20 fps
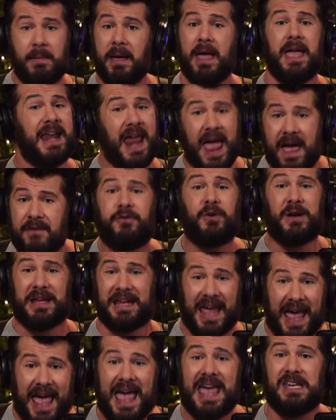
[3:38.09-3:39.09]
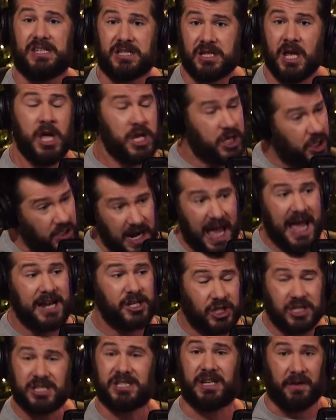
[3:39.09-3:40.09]
I mean, in every case, you're not
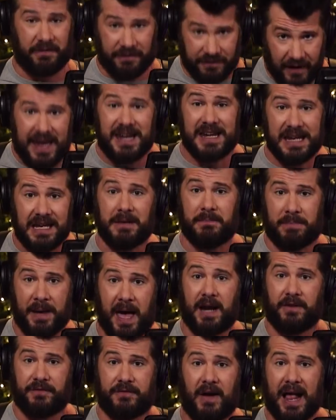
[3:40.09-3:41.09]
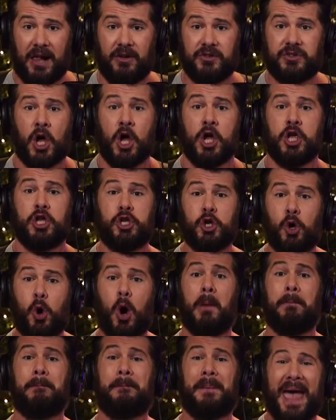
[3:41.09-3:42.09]
just offending pedophiles,
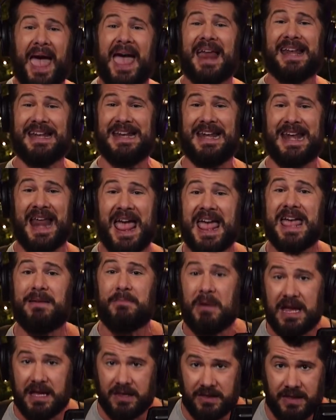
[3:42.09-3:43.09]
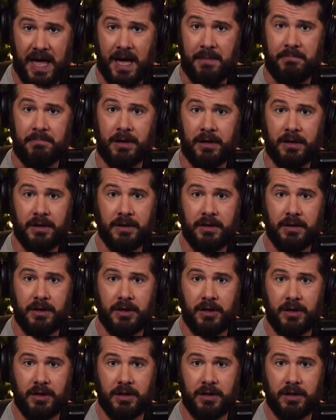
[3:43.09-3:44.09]
you're pet naming them.
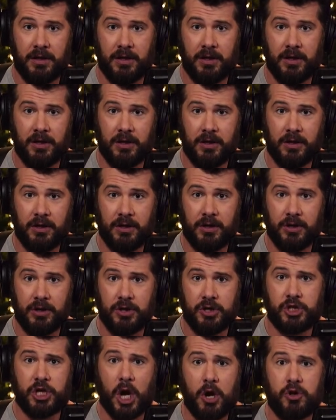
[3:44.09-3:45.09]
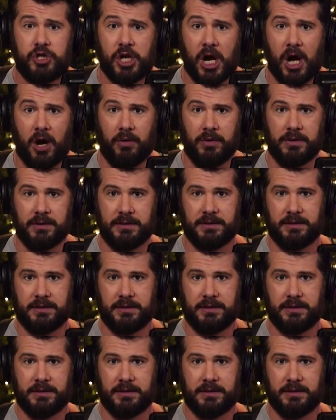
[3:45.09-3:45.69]
Jojo. Jojo.